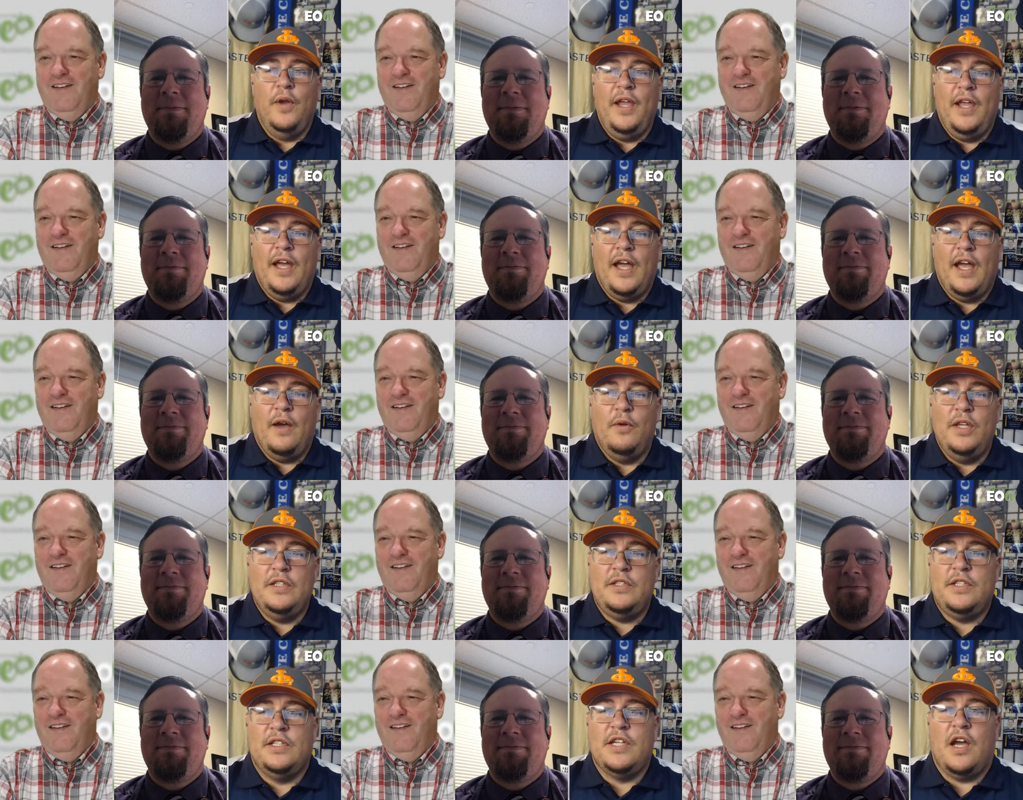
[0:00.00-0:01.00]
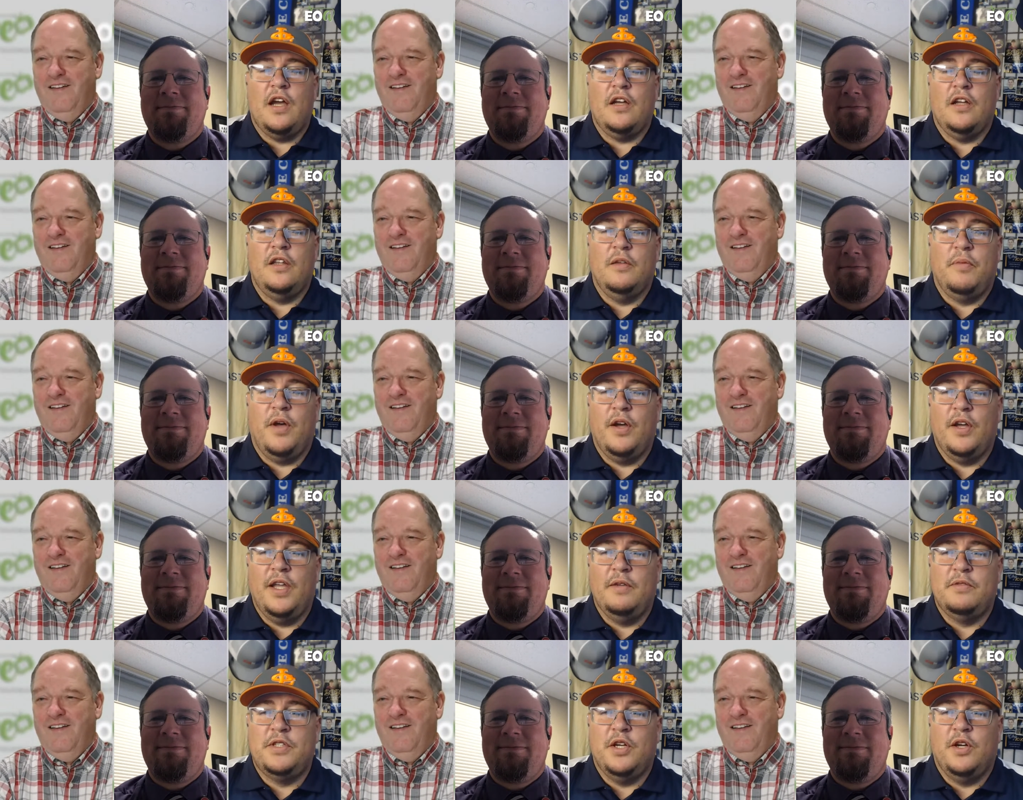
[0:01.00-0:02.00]
Speaker 1: we uh, we used to talk on the ball
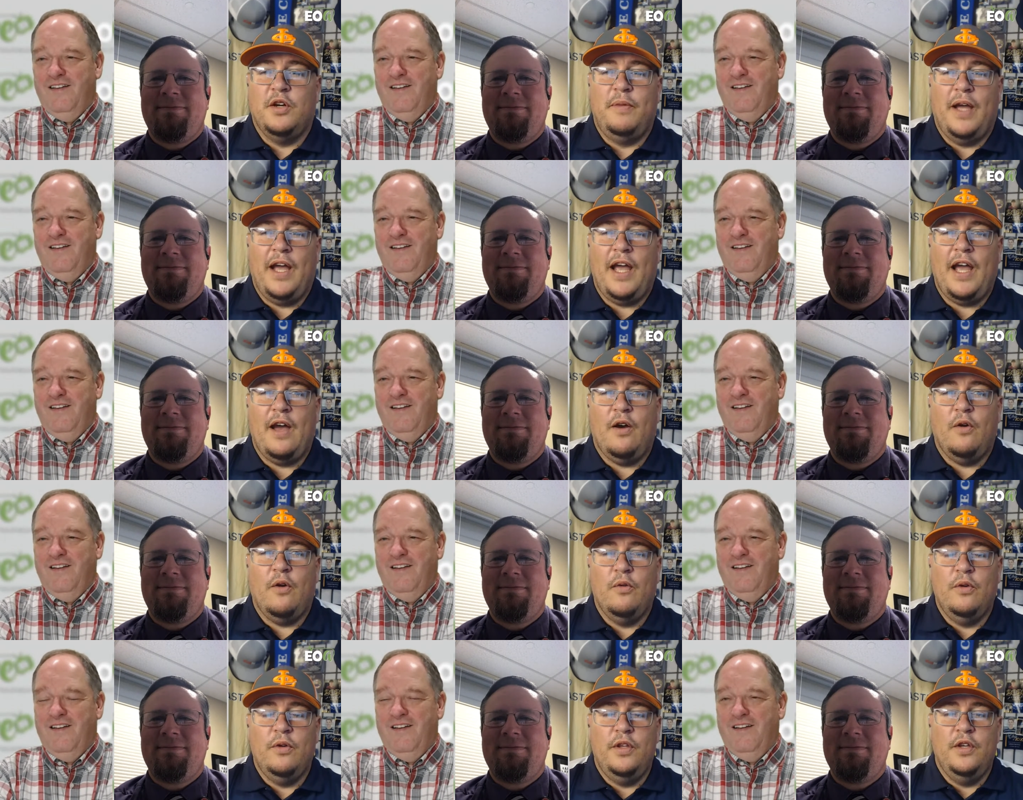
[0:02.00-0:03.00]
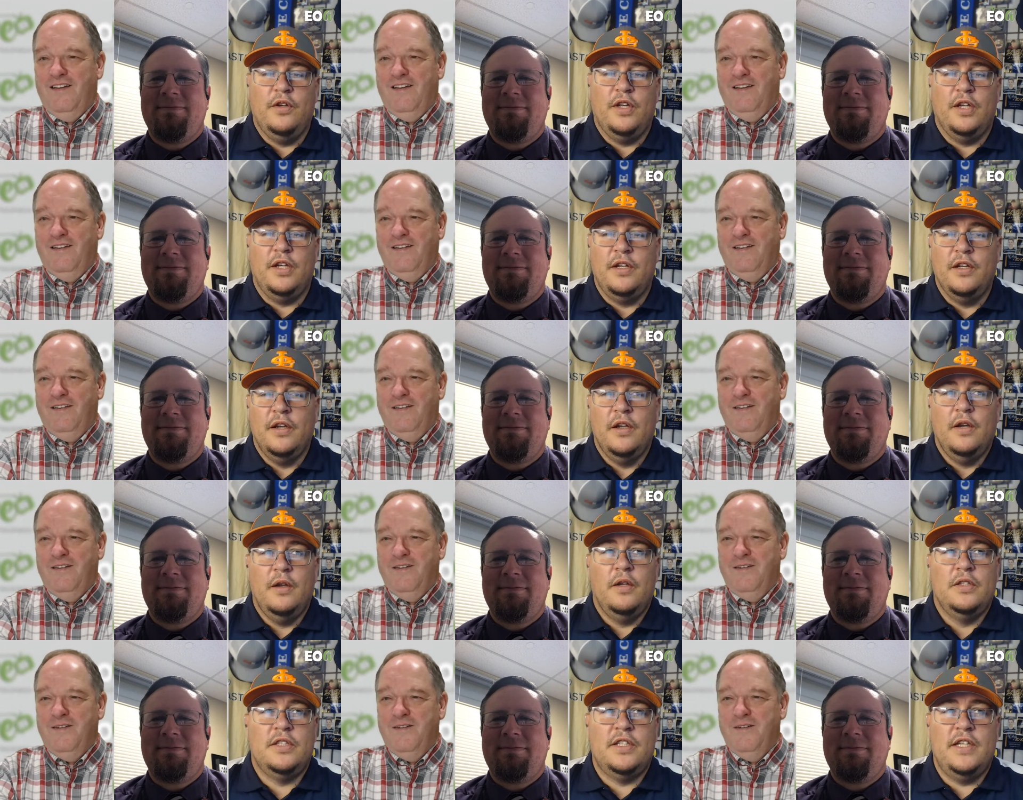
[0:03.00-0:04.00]
game show about how you could
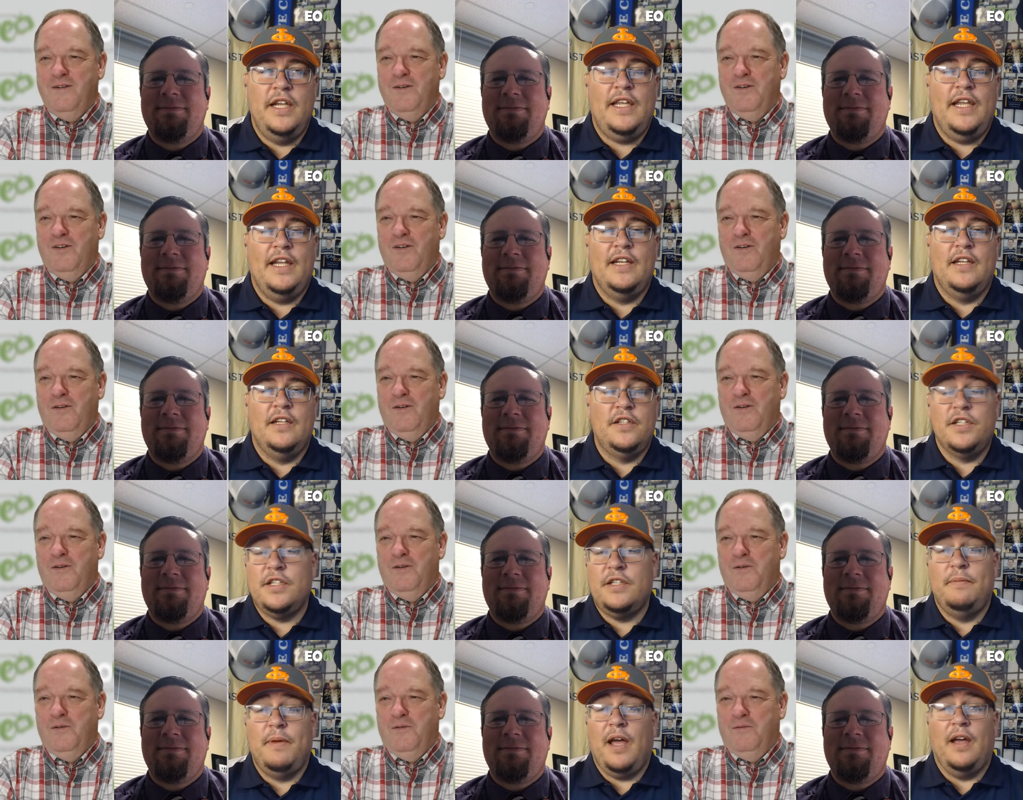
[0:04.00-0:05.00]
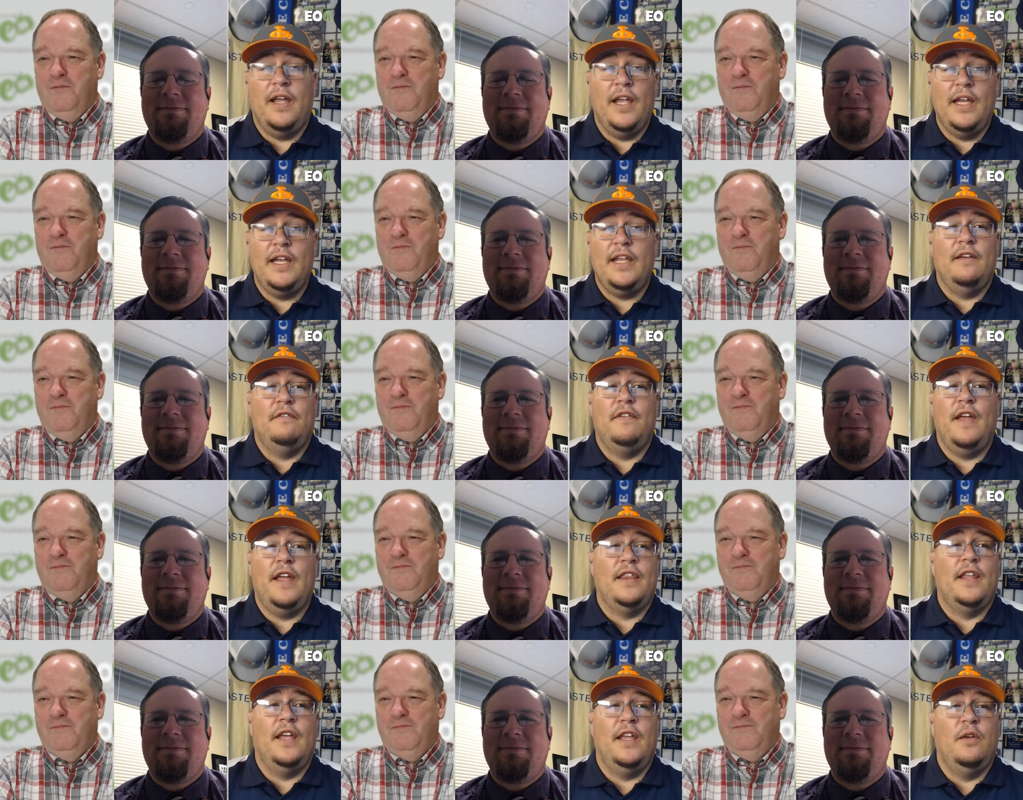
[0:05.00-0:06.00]
sneak into just about any
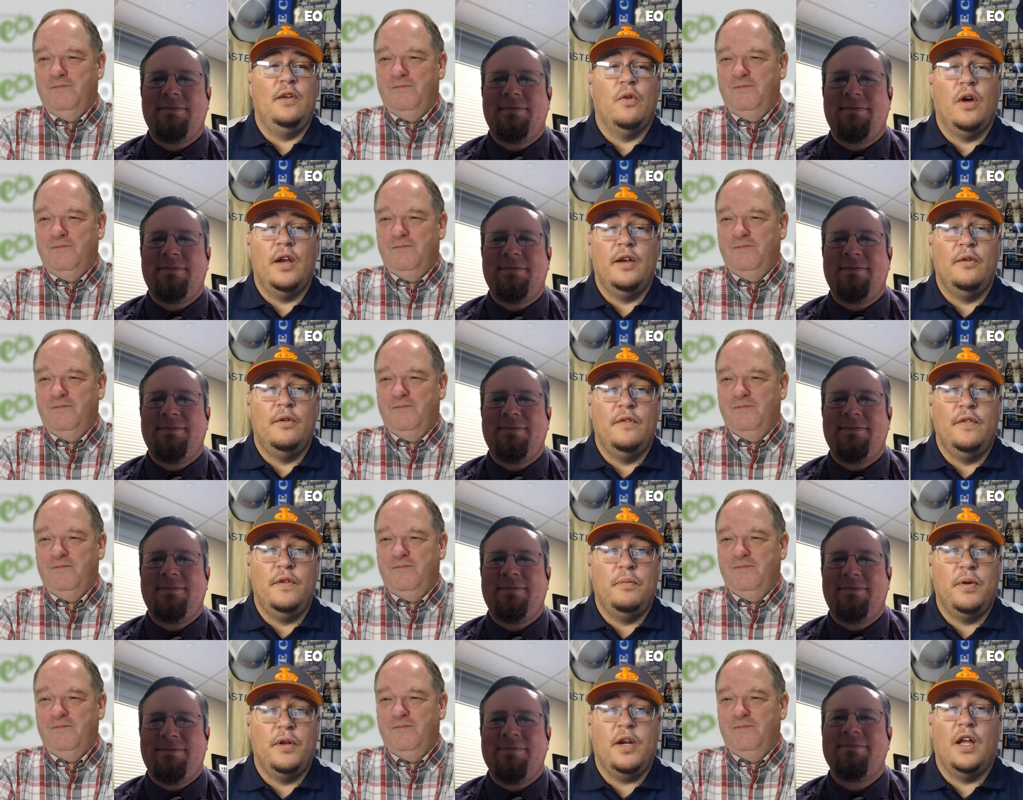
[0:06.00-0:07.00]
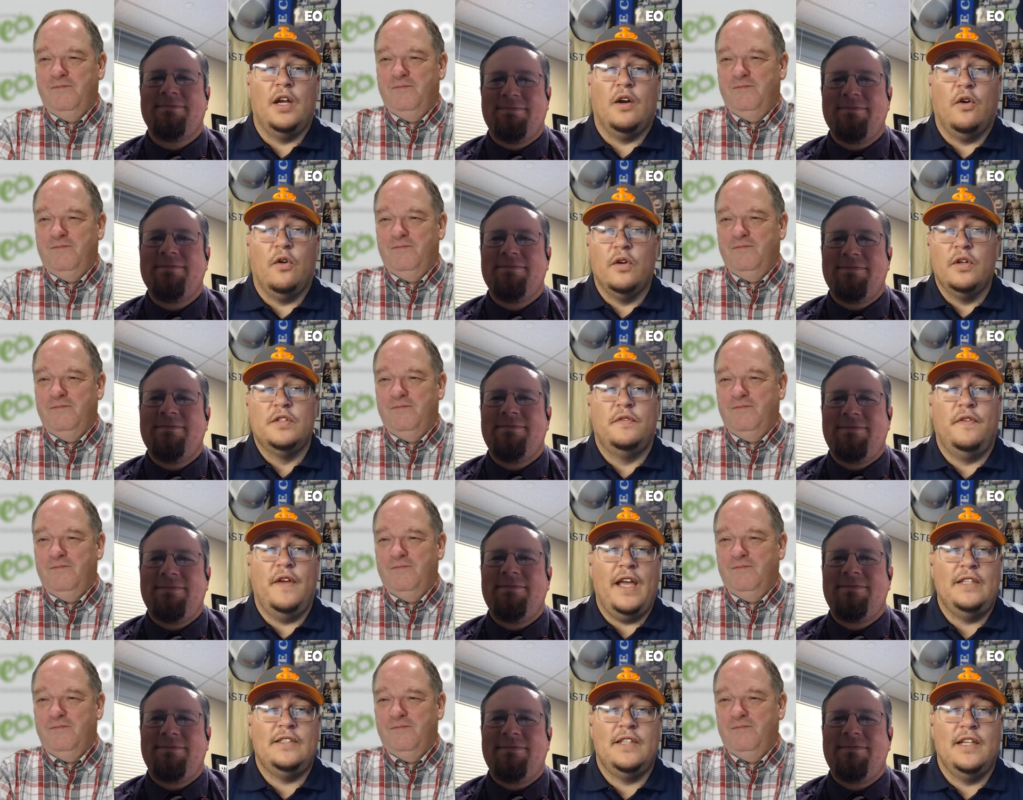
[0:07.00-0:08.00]
event that you wanted if you put on an orange
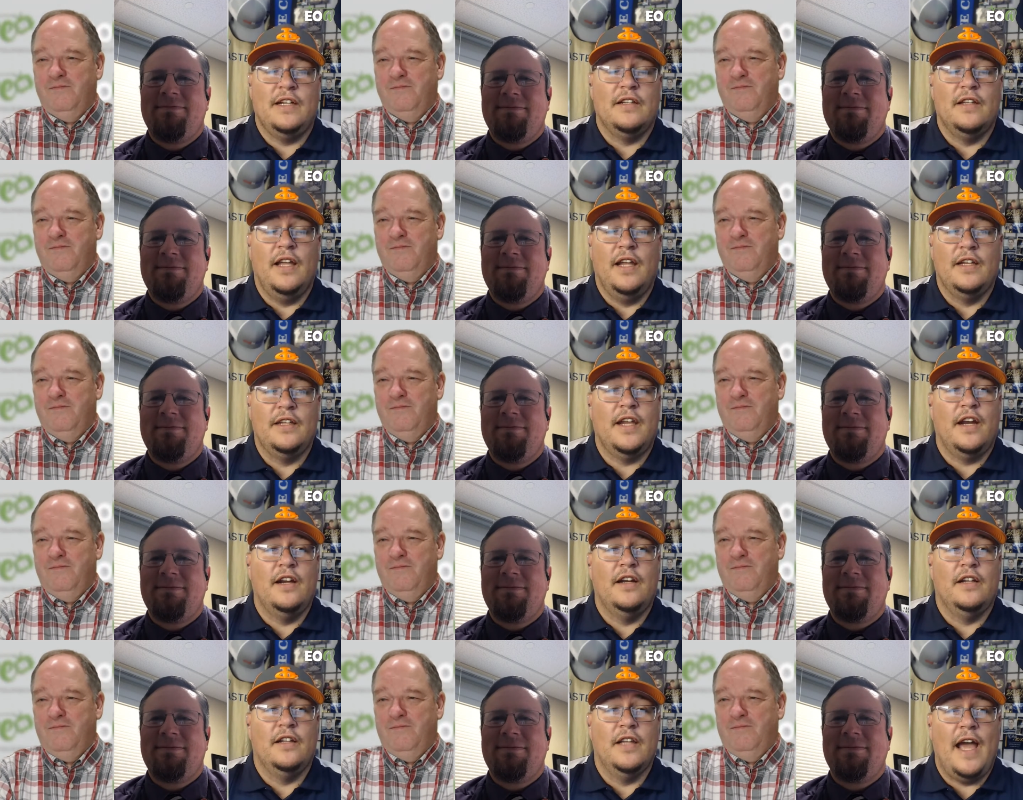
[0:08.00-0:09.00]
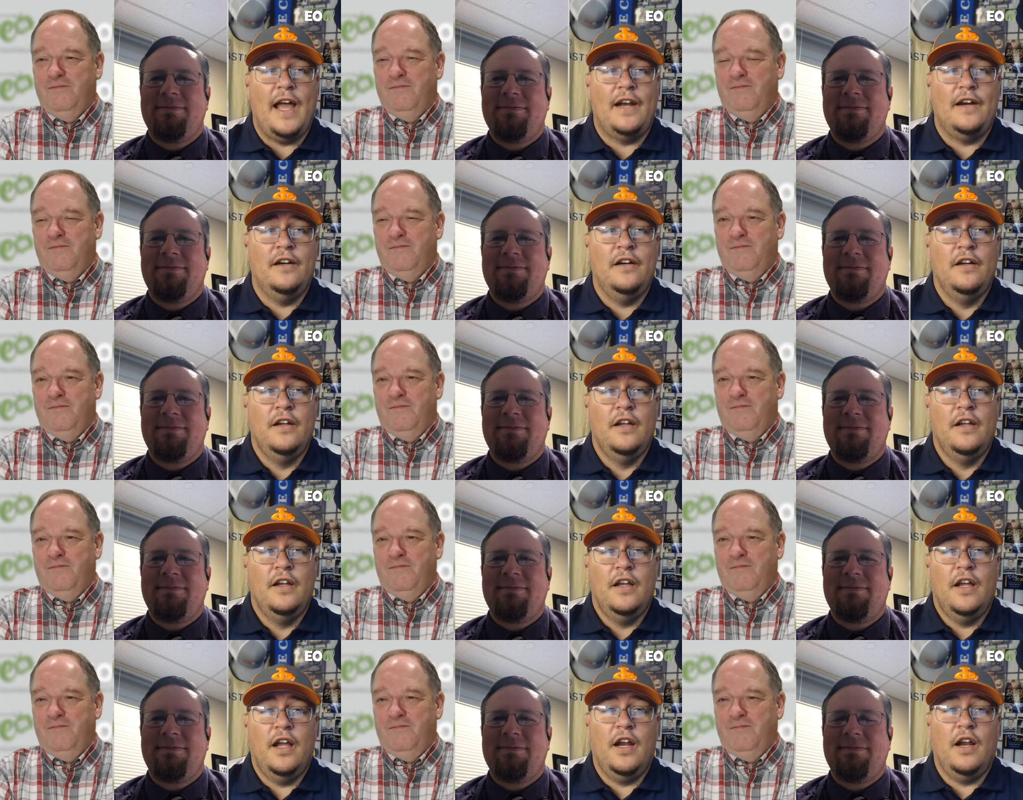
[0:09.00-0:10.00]
vest and a, and carried a ladder
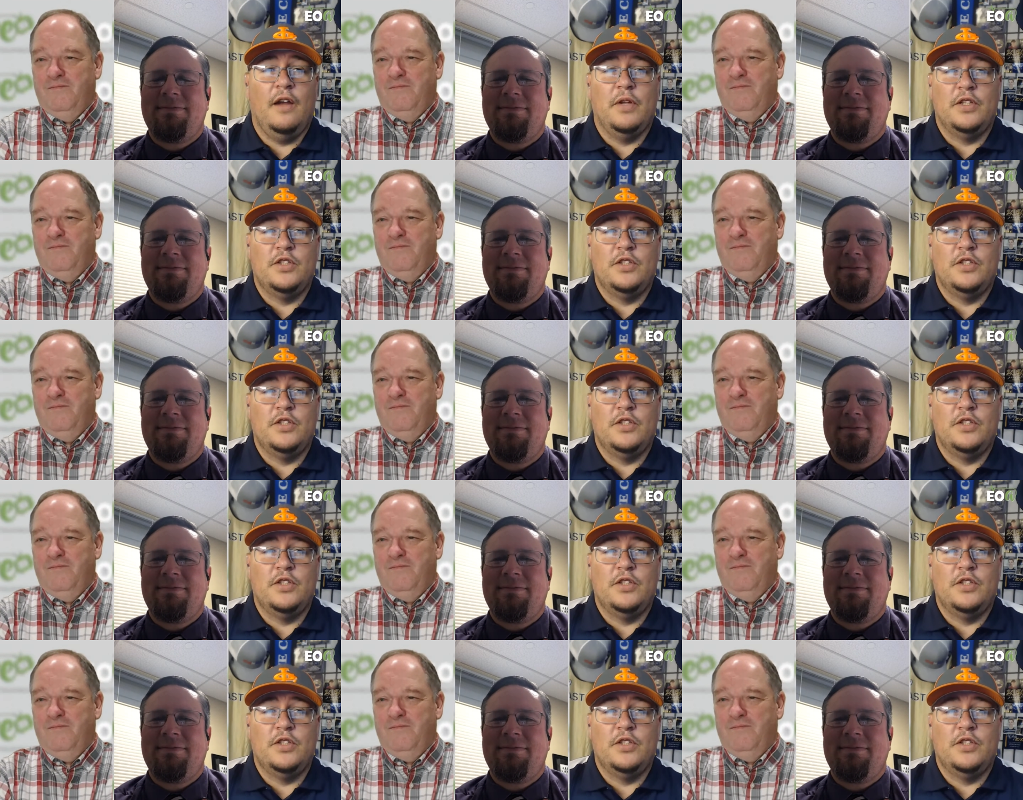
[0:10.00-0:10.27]
and